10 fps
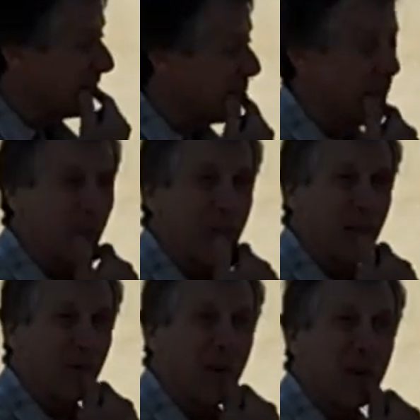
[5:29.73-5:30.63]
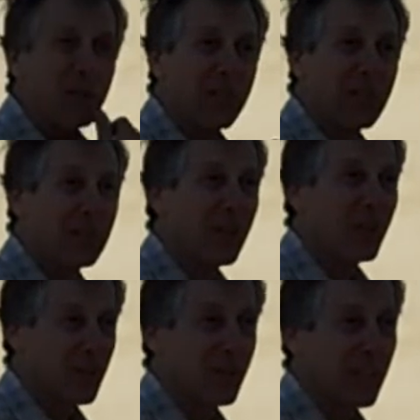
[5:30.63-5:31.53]
experimental part that
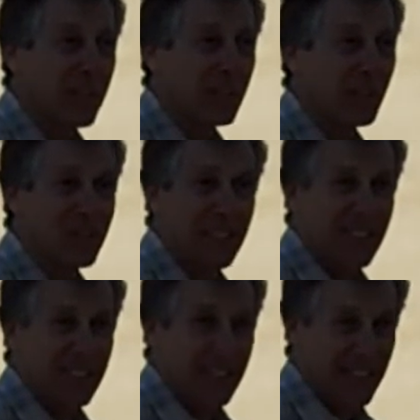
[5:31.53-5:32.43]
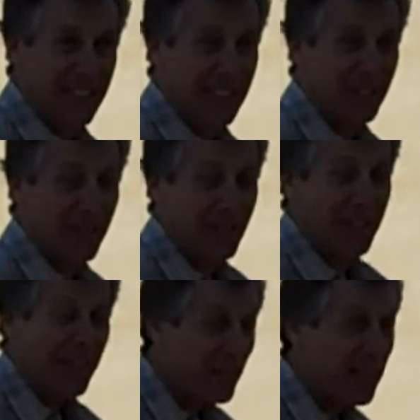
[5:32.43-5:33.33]
Doe is really interested in to see. If you
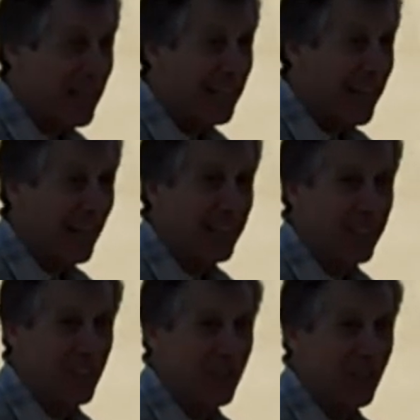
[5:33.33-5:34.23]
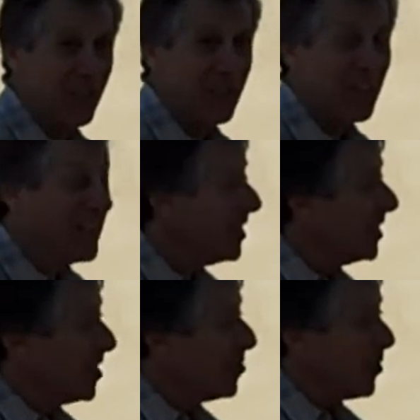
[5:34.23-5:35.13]
can eliminate an air conditioner
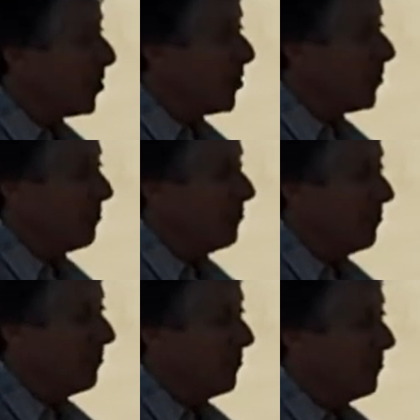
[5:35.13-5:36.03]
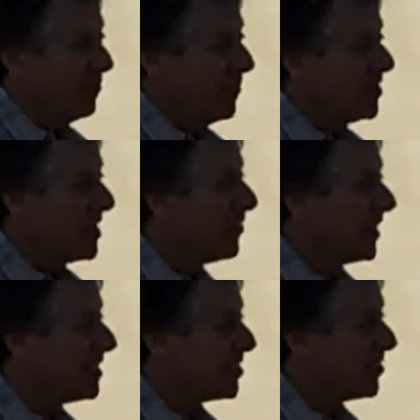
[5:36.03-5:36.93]
for
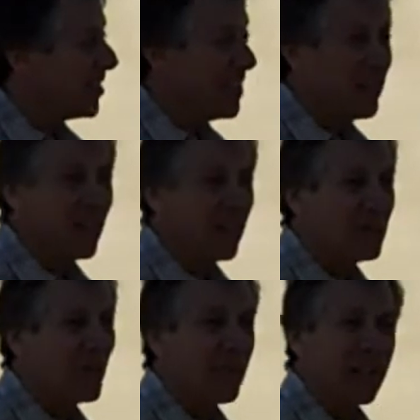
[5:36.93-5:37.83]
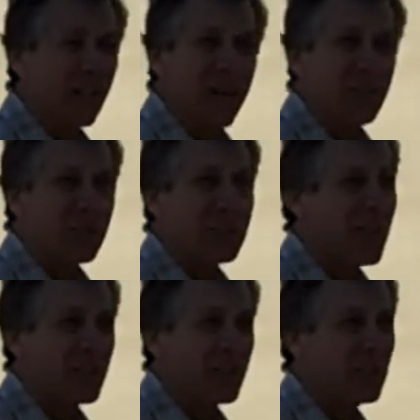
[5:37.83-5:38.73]
7/8 of the year, boy, the cost
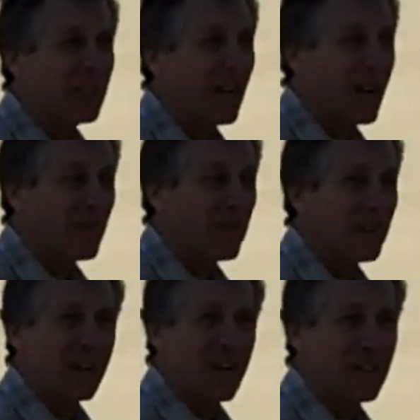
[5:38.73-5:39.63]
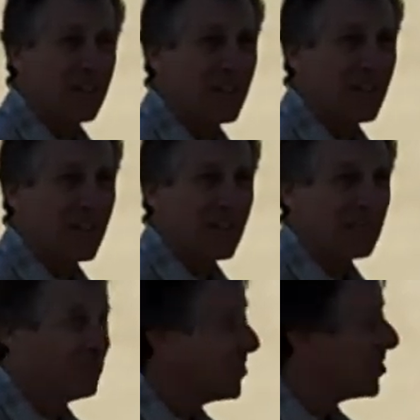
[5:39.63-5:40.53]
reduction, operating costs are
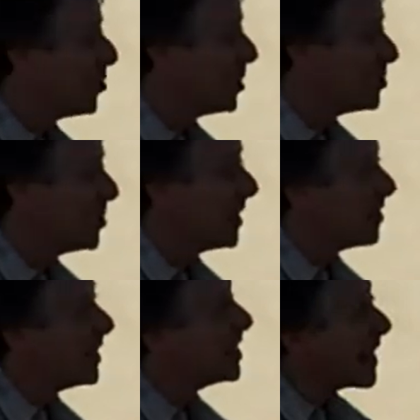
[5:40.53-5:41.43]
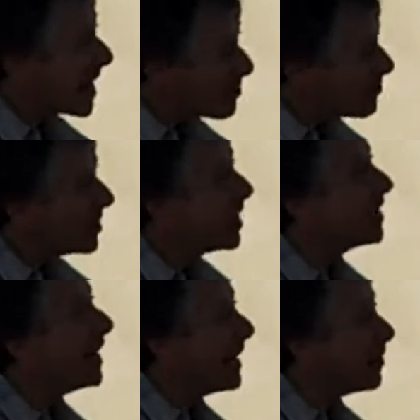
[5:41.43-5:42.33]
so much better. And that
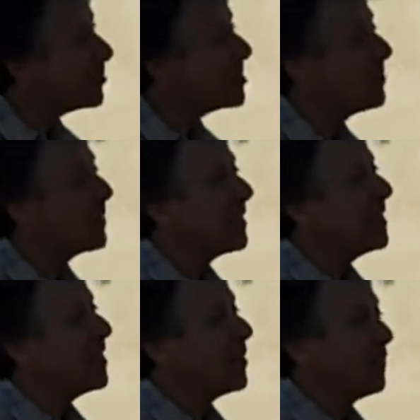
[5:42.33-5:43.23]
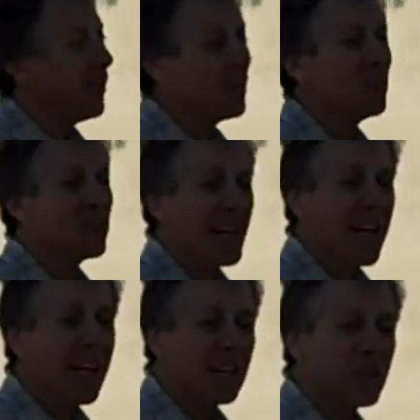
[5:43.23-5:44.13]
allows the
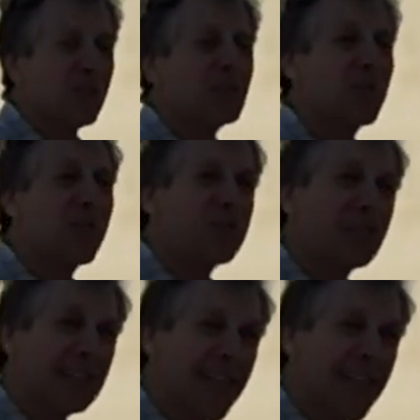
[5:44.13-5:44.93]
photovoltaics, which brings it